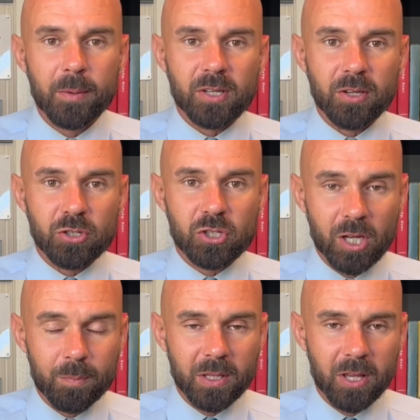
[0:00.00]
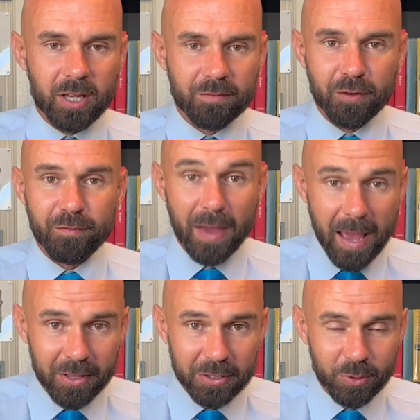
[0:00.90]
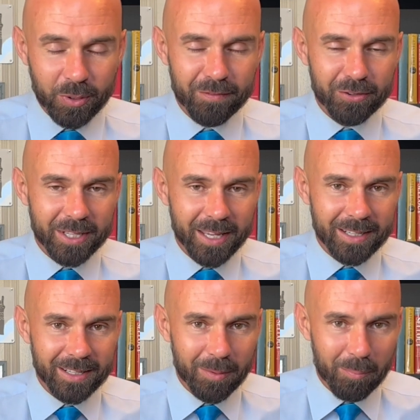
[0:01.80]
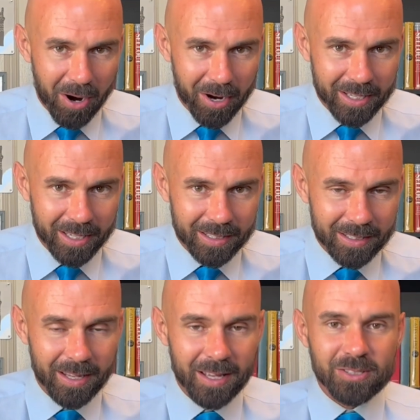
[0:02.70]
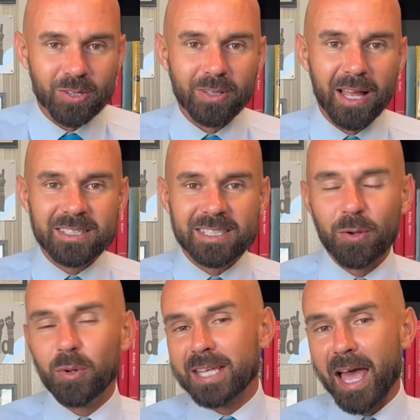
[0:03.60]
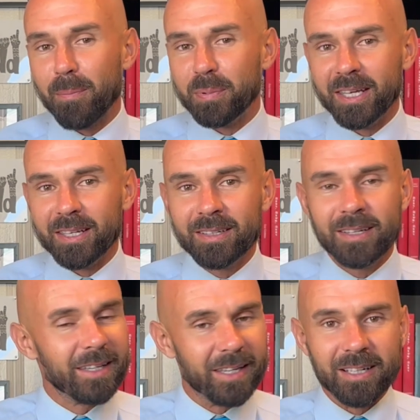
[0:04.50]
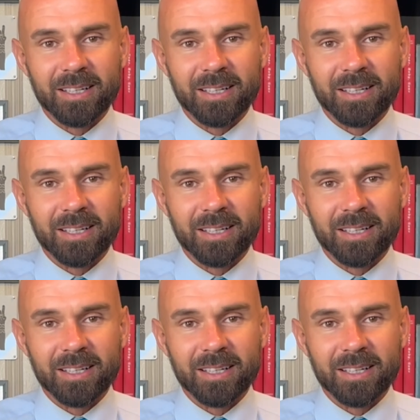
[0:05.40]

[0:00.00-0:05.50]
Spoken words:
So you should be looking for value if you're getting into the market. So let's see what's happening in